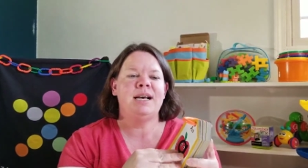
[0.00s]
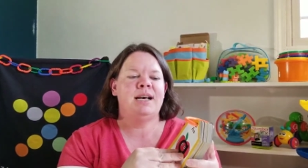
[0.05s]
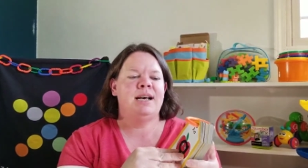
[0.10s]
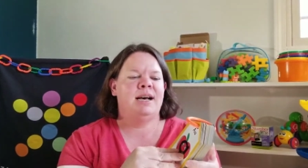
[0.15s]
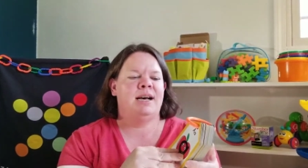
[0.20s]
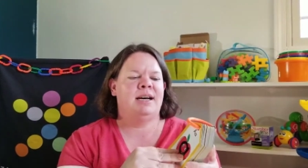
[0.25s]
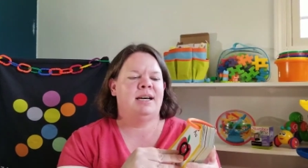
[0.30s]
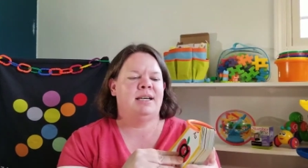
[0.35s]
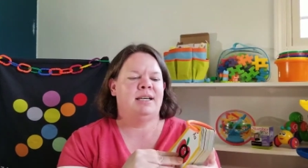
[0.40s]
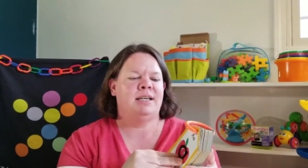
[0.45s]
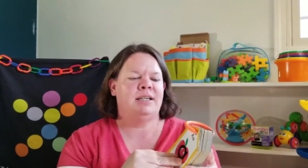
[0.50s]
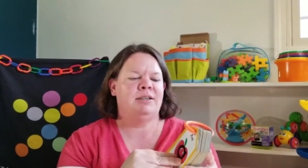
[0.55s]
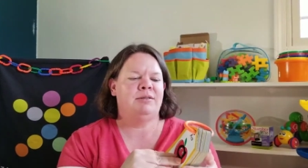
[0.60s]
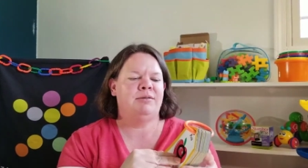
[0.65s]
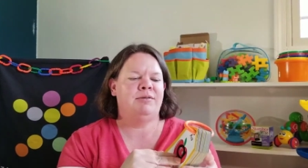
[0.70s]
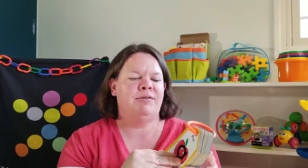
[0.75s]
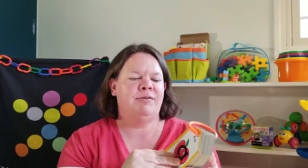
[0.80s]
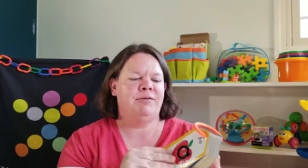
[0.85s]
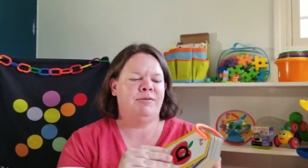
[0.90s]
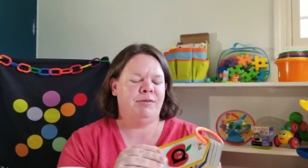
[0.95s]

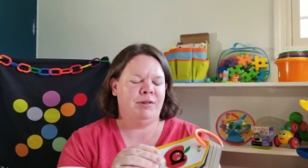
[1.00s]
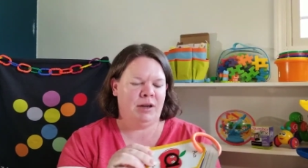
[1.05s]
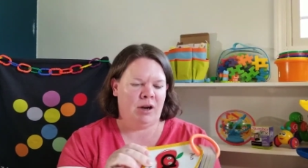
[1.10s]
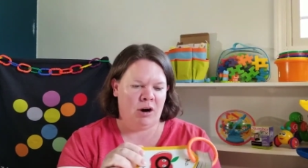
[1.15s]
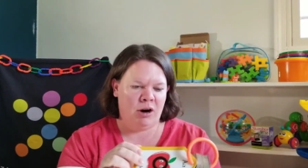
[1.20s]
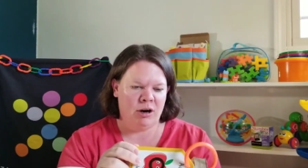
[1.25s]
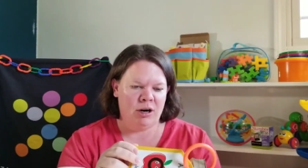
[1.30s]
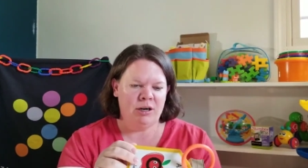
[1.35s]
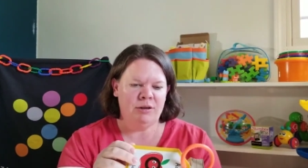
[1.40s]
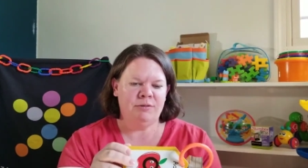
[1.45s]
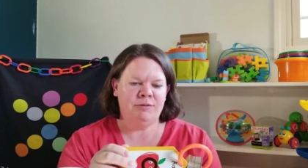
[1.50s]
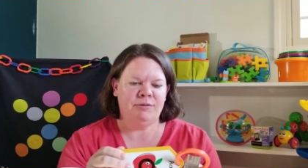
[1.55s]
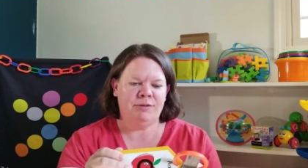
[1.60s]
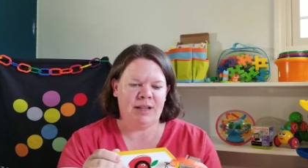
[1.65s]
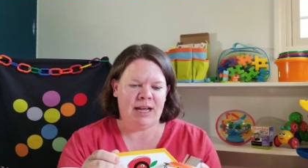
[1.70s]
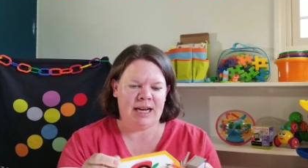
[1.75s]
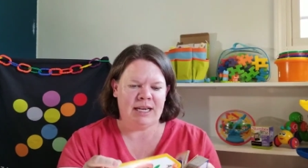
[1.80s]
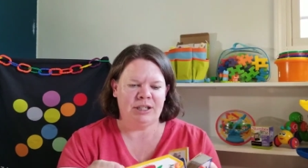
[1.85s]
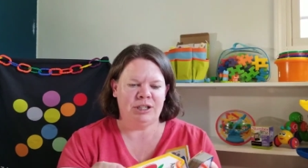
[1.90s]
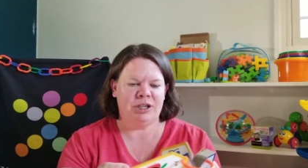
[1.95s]
card
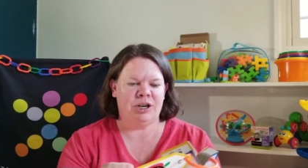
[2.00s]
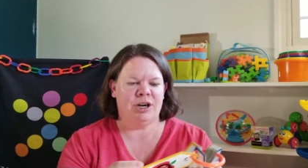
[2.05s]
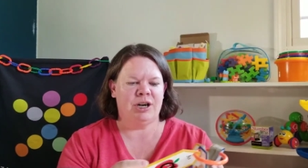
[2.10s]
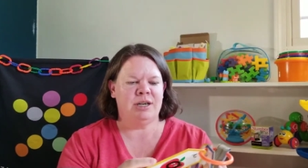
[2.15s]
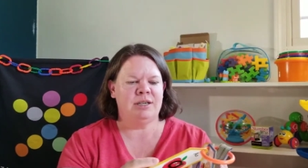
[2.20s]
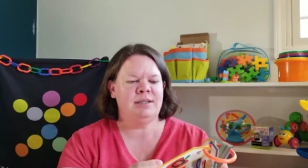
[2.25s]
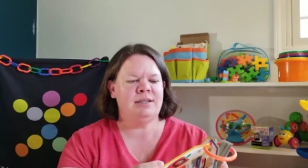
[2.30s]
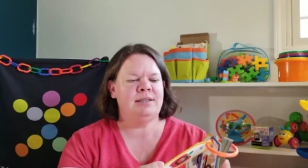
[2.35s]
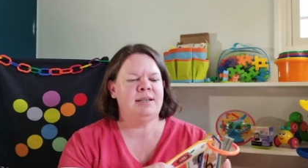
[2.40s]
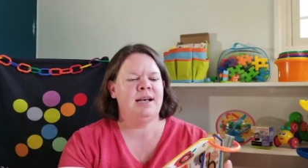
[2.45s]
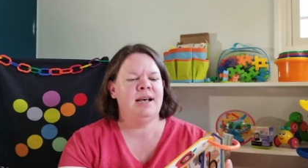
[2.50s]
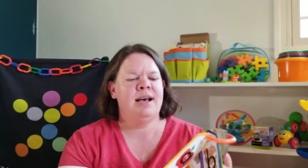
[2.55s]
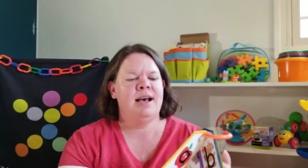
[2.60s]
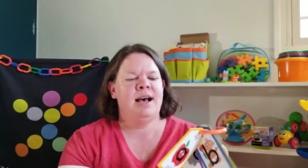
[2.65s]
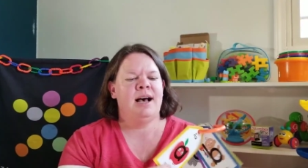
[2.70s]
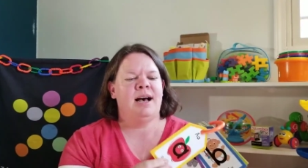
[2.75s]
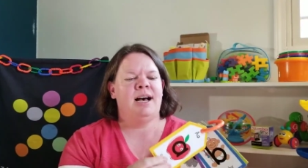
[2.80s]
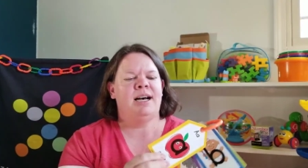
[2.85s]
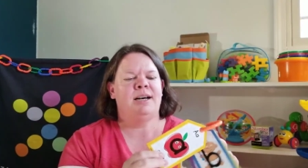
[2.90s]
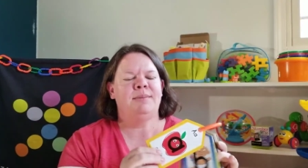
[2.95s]
flashcards.
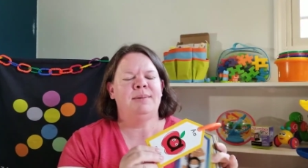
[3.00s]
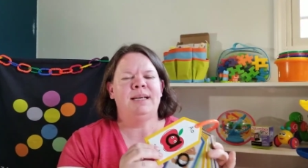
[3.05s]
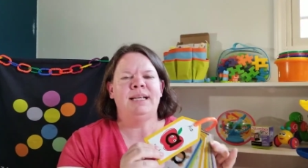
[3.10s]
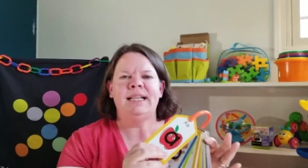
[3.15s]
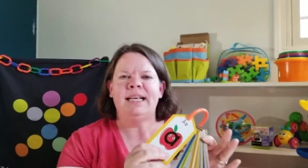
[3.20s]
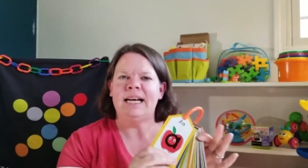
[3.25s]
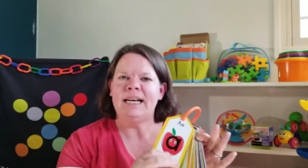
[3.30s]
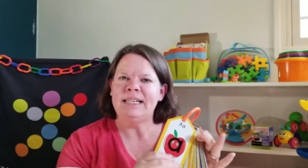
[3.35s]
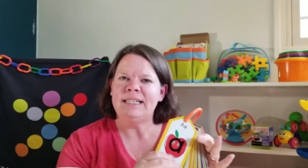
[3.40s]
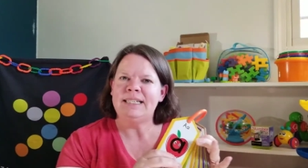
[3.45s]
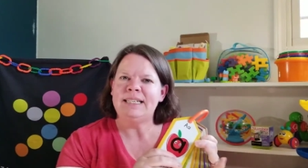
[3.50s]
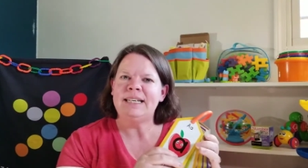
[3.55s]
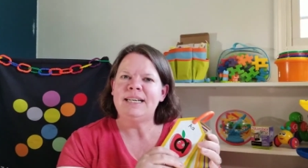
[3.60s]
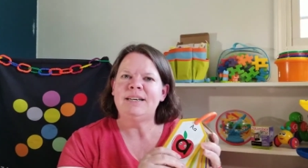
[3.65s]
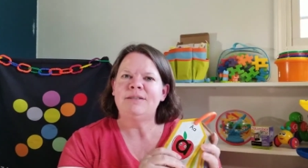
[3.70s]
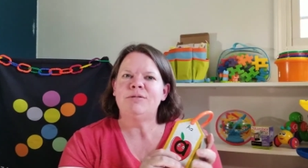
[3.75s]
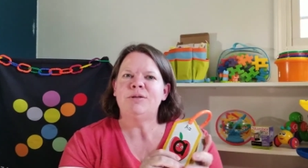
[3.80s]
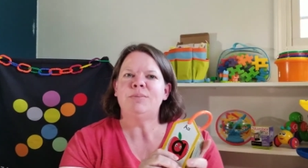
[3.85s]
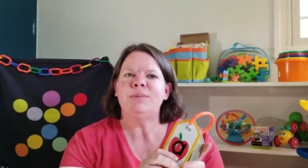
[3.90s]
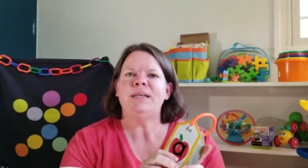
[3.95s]
And the
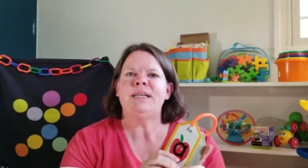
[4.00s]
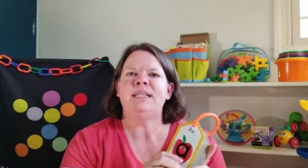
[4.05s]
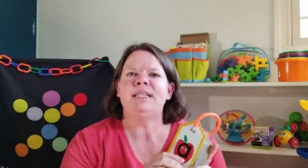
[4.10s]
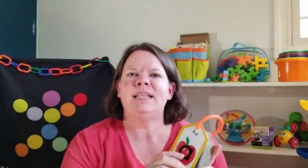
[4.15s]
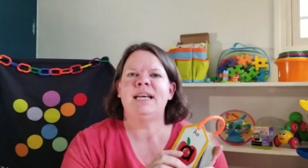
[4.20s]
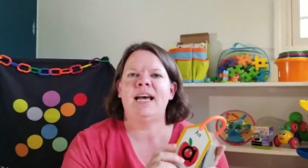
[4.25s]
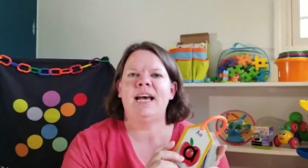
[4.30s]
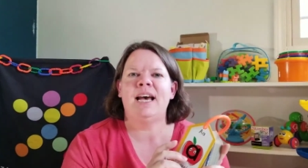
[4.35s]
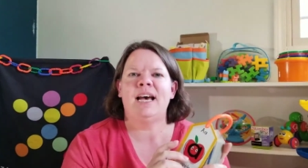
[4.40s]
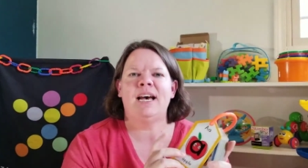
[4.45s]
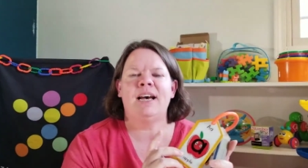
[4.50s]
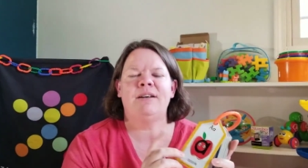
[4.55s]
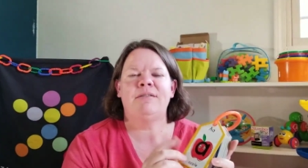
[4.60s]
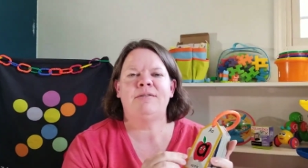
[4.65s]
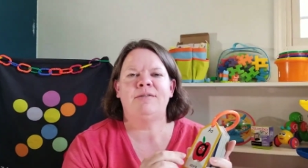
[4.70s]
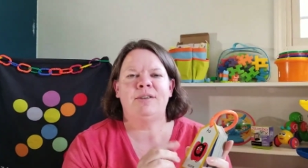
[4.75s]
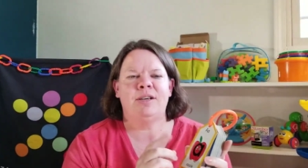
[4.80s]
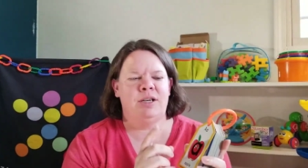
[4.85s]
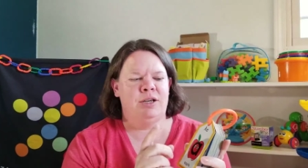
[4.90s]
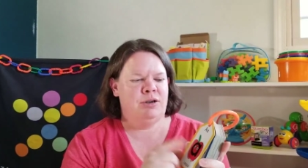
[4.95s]
idea would be to
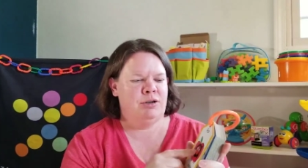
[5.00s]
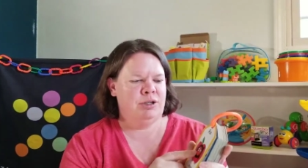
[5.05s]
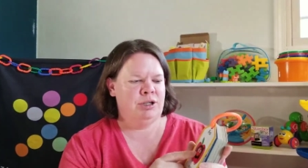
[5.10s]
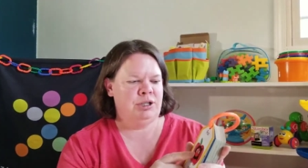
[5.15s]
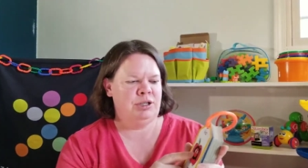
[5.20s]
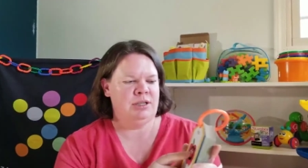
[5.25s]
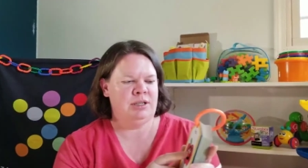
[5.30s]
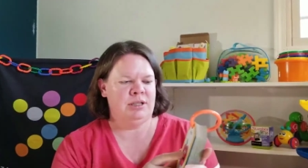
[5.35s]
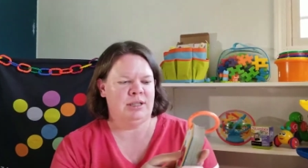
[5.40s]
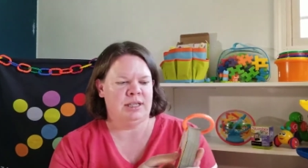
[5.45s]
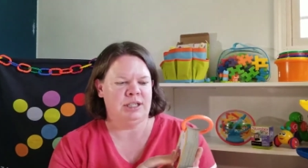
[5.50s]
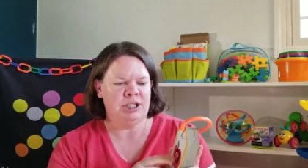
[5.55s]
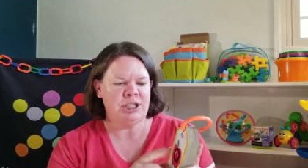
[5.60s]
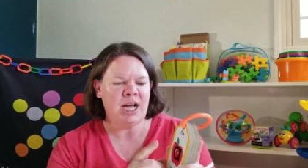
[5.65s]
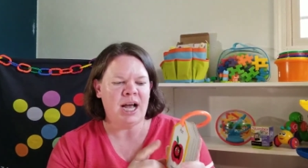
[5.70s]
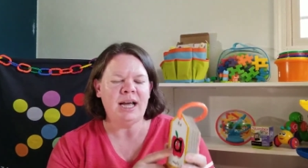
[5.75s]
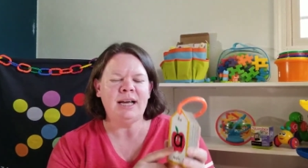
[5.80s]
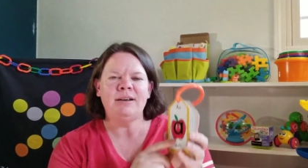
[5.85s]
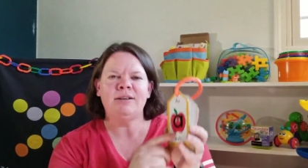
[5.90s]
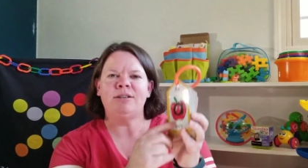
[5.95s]
have the
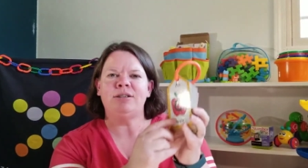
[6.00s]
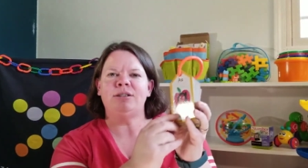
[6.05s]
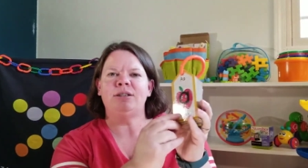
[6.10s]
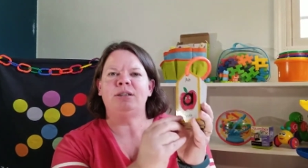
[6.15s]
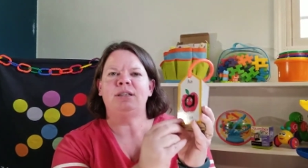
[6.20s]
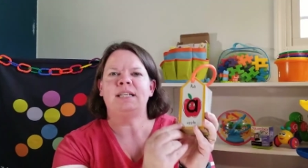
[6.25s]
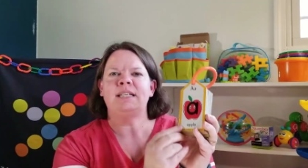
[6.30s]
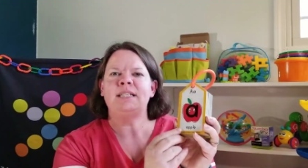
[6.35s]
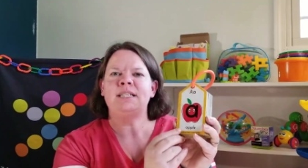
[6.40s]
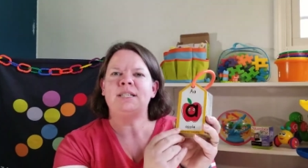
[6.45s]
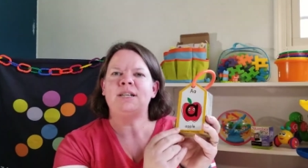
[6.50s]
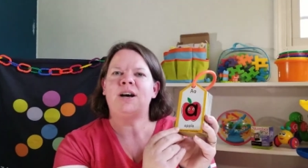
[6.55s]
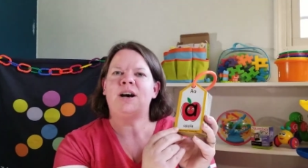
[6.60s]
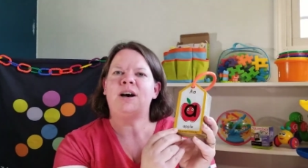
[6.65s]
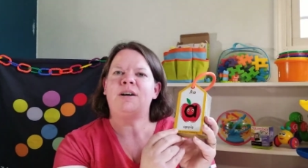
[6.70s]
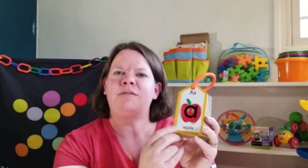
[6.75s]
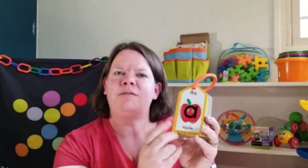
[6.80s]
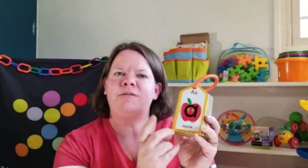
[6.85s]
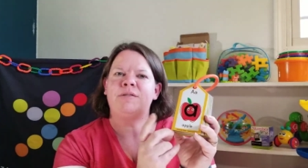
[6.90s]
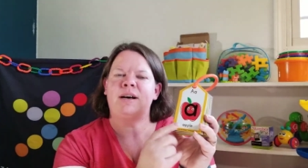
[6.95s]
child list
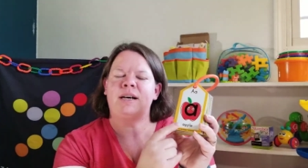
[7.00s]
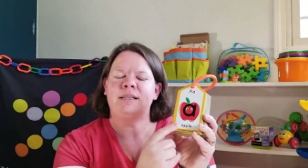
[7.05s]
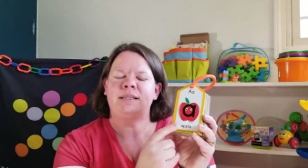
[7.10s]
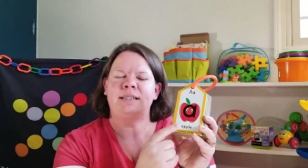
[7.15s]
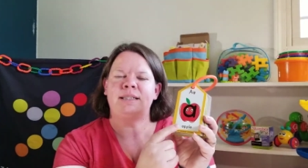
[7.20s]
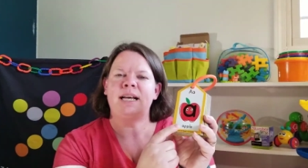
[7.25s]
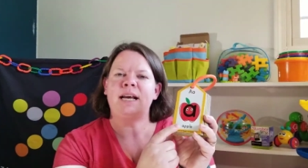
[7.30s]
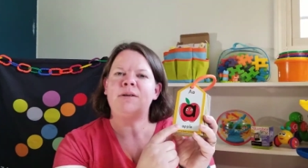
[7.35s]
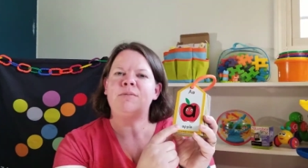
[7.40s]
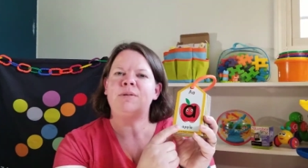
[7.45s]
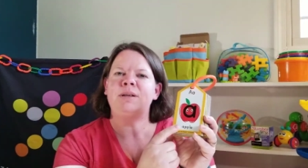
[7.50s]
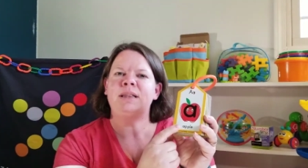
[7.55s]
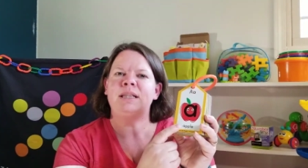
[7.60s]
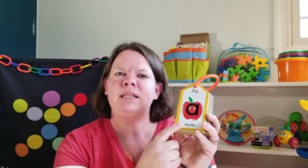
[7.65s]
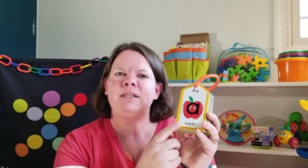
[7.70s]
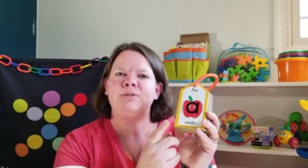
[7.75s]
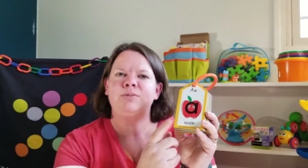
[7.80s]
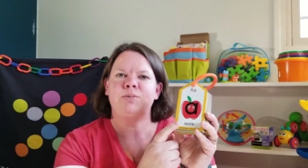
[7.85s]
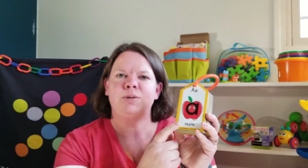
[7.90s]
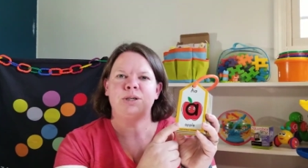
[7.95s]
off, say what
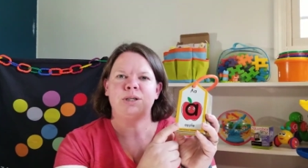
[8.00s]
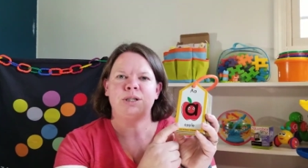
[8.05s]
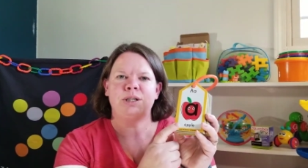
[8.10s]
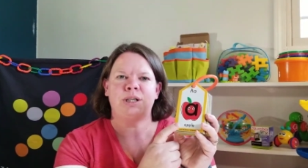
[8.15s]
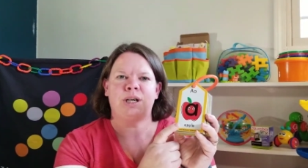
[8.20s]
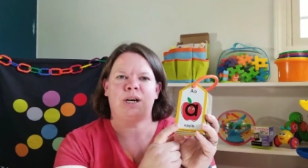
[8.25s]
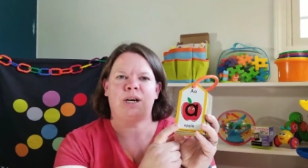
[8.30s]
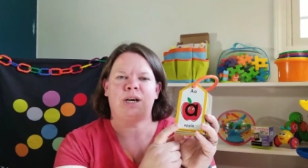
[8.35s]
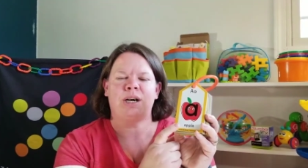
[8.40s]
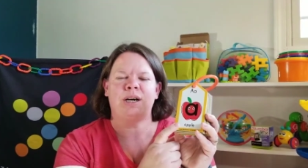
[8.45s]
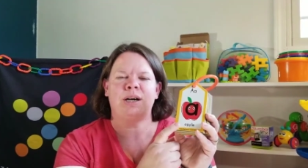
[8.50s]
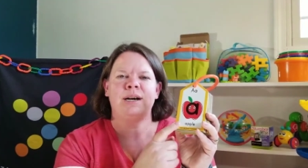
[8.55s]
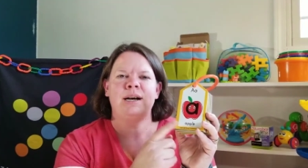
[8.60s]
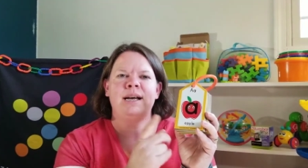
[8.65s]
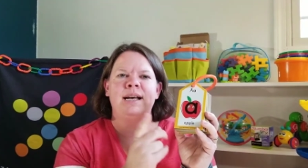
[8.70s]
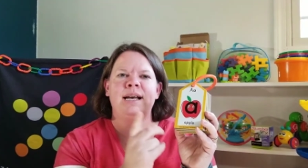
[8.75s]
these words are,